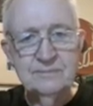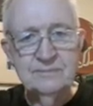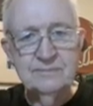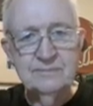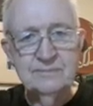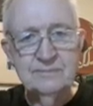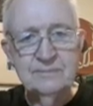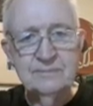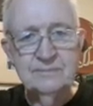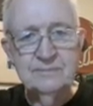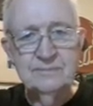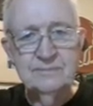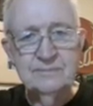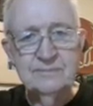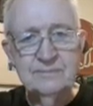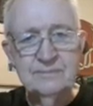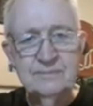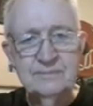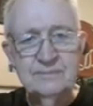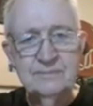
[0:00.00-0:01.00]

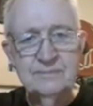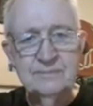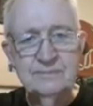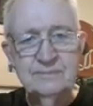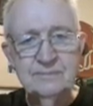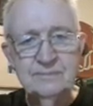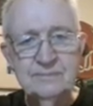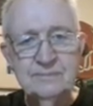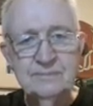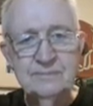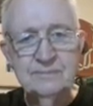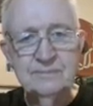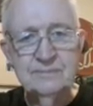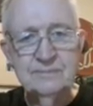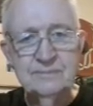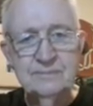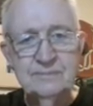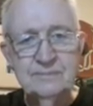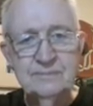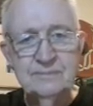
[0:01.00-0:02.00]

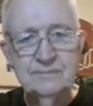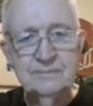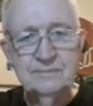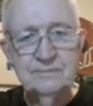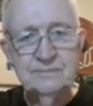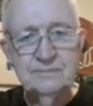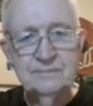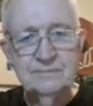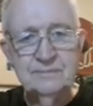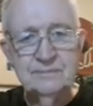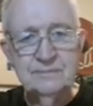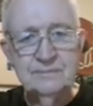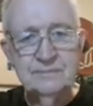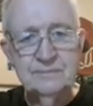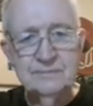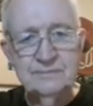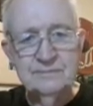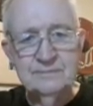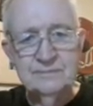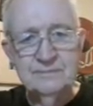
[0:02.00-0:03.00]

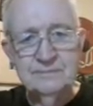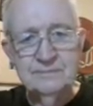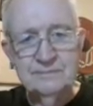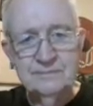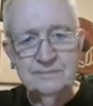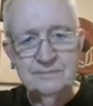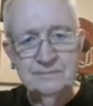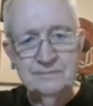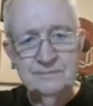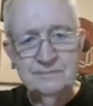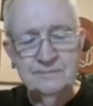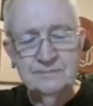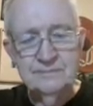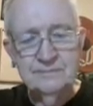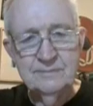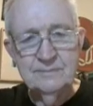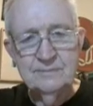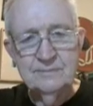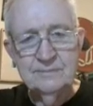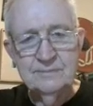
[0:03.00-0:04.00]

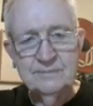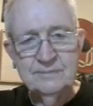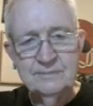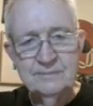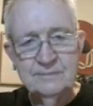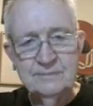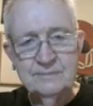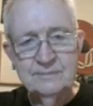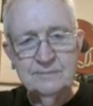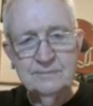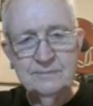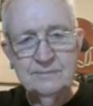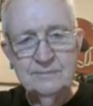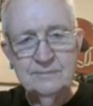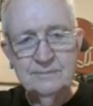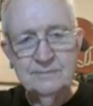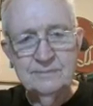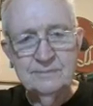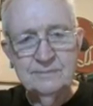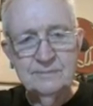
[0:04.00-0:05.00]

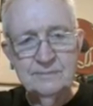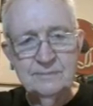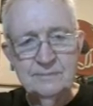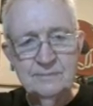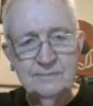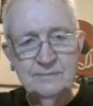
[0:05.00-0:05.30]
(silent)